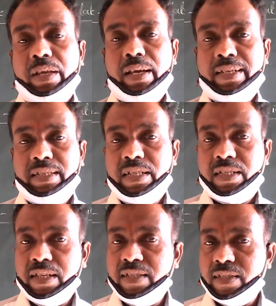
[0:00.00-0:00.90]

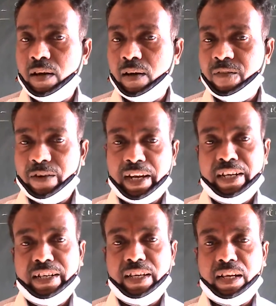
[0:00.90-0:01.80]
existence of
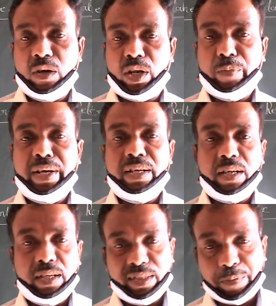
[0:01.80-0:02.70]
NDA government
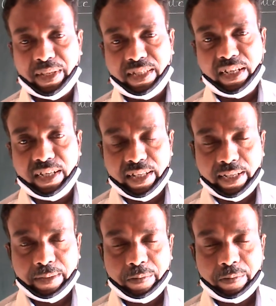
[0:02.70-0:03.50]
in the present day.